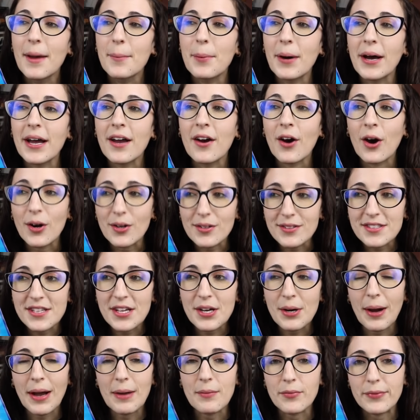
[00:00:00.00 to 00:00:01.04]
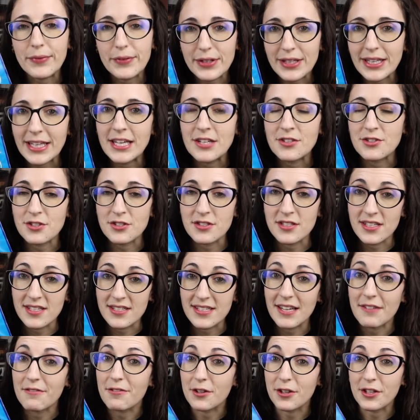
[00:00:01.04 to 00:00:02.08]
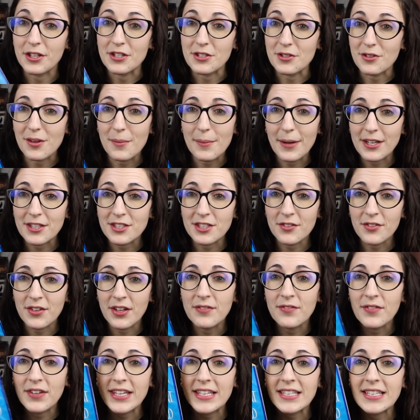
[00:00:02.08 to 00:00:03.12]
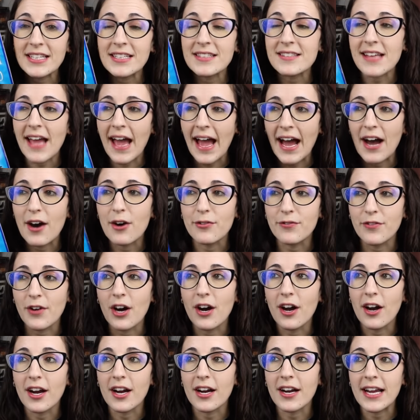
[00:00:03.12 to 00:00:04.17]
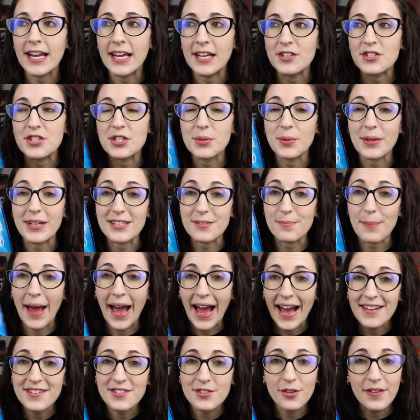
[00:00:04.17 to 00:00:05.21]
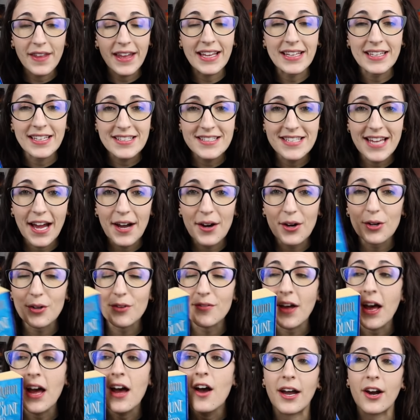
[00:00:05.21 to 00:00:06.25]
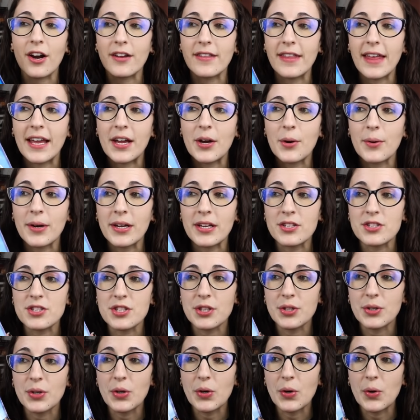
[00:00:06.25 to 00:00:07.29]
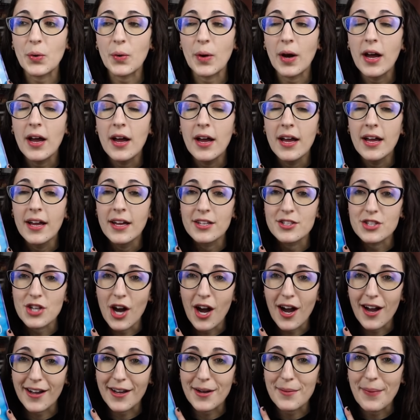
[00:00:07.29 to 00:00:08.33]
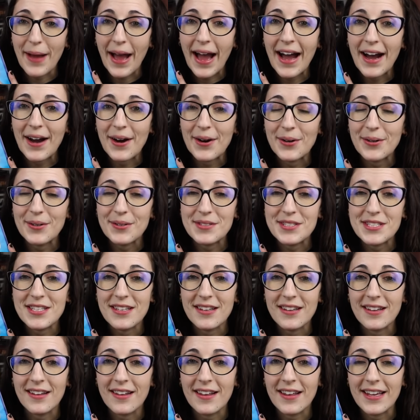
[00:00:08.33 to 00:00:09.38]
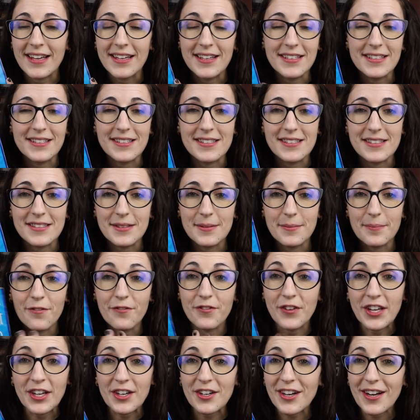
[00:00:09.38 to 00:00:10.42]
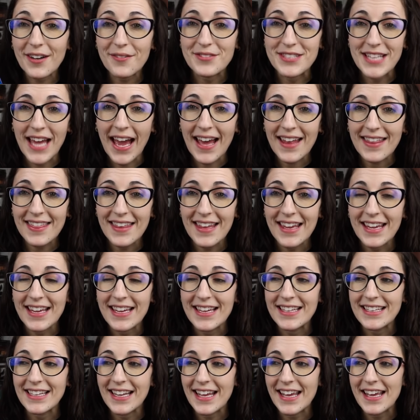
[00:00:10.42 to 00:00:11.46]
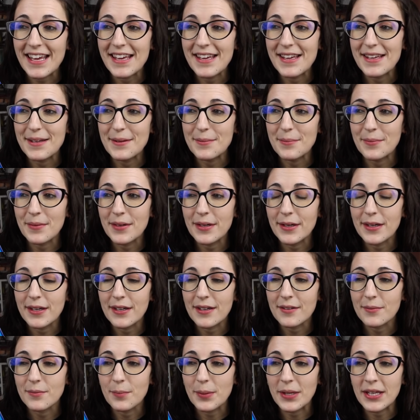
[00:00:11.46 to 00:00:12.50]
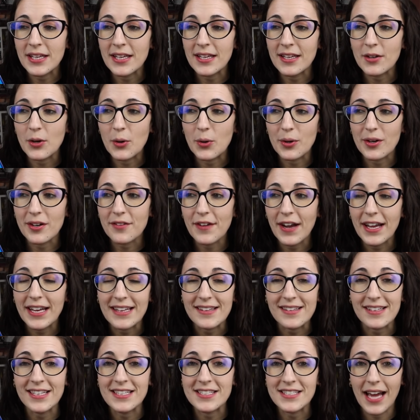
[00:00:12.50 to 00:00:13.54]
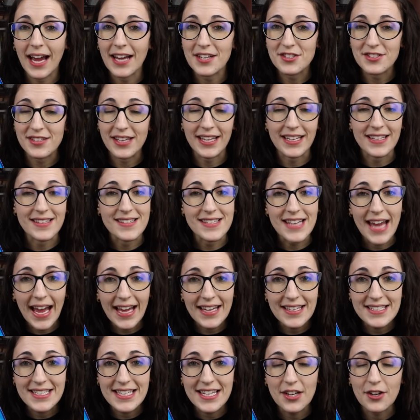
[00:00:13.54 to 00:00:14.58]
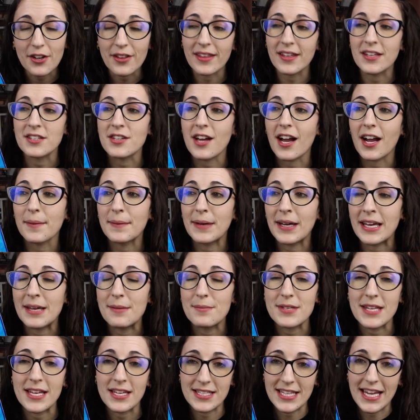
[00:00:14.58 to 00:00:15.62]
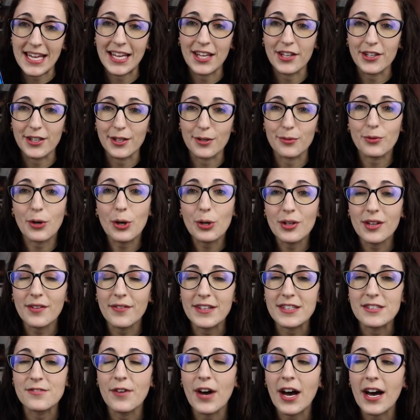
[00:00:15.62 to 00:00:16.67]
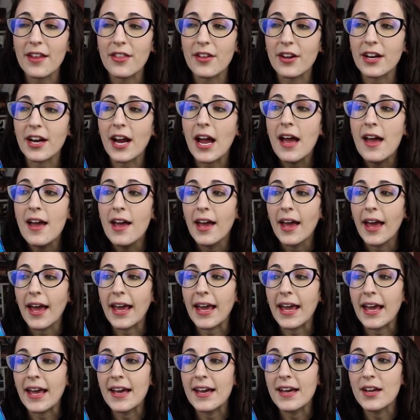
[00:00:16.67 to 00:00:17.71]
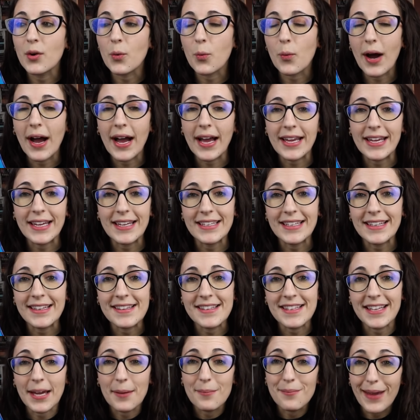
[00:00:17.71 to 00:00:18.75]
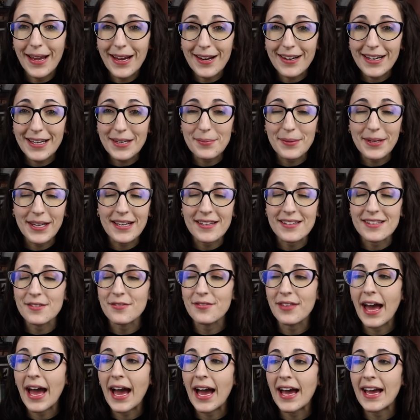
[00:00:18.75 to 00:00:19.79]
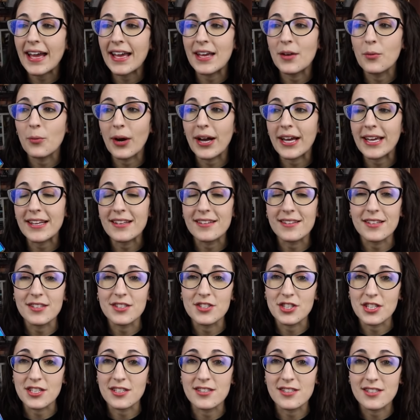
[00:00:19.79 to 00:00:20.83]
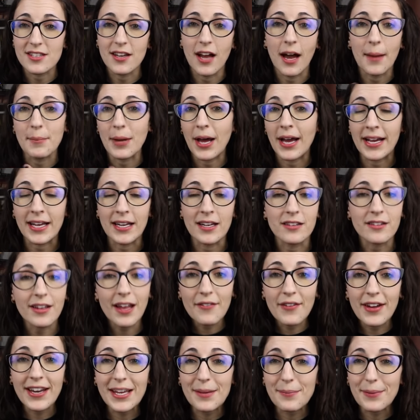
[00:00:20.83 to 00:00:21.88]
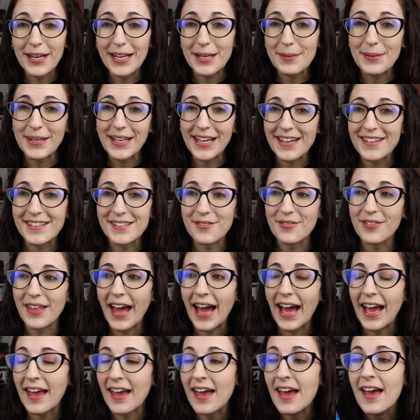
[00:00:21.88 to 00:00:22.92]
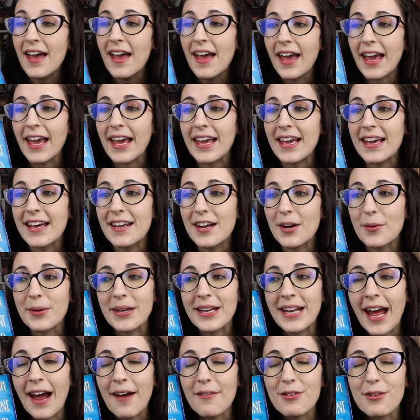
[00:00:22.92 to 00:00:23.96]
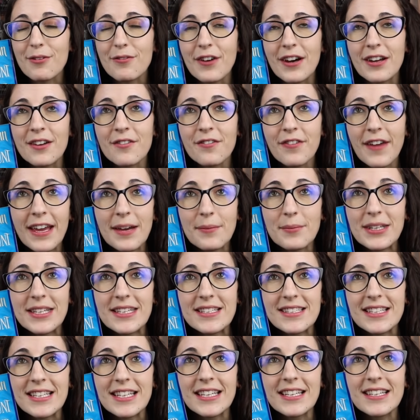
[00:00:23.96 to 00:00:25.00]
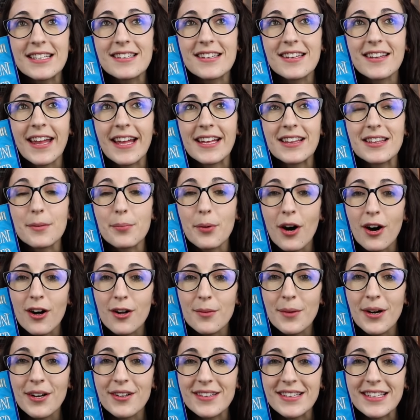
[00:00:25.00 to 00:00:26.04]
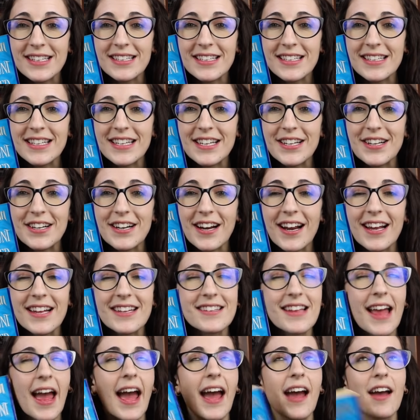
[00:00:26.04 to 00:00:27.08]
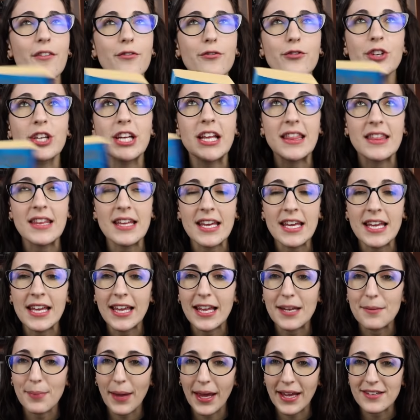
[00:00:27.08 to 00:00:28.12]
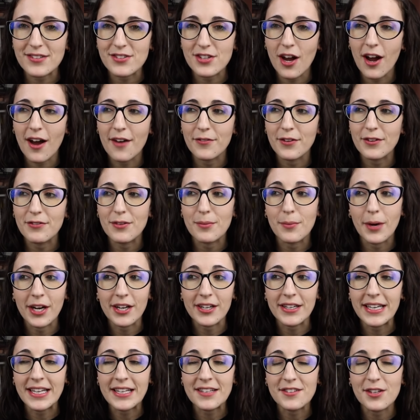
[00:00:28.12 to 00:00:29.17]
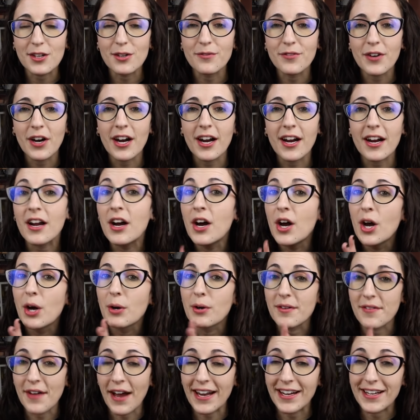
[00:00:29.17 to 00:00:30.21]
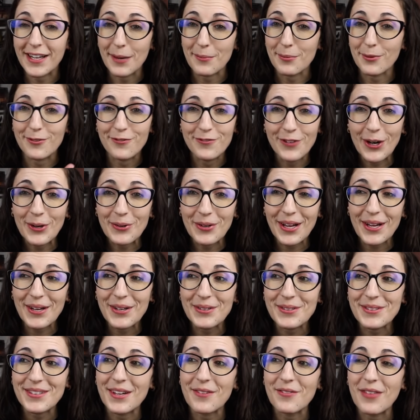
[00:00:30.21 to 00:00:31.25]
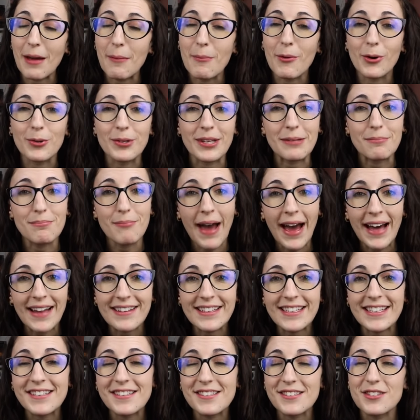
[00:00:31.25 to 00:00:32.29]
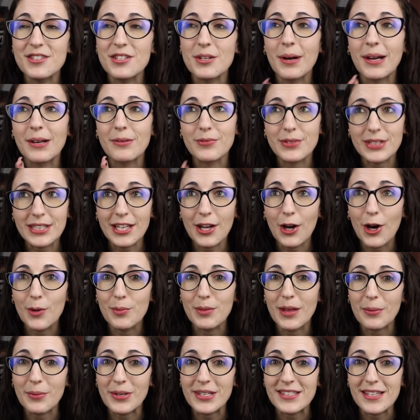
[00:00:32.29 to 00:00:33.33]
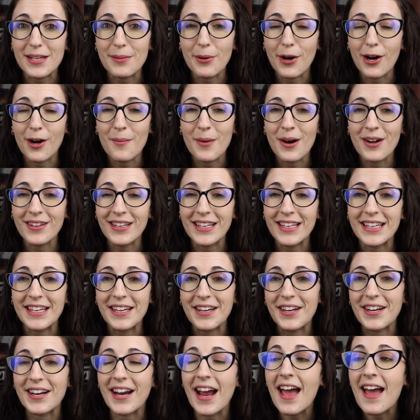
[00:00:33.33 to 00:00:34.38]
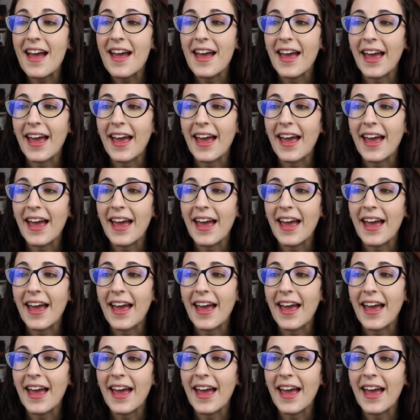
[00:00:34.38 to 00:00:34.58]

But also, I'm really interested to see if they're going to do the marriage of convenience. How far into his past are they going to delve? Are they going to talk about his fear of death and him being horrified he's going to die just like his dad did? Are they going to talk about him taking on the role of his father and why he needs to get married because of that, and why he's just, I'm not gonna love anybody because of that? And are we gonna have the fun family scenes? Like, the Pall Mall scene in here is everything, and based off of the marketing so far, we've had a couple photos of them holding mallets, so I really hope that we see Pall Mall in here.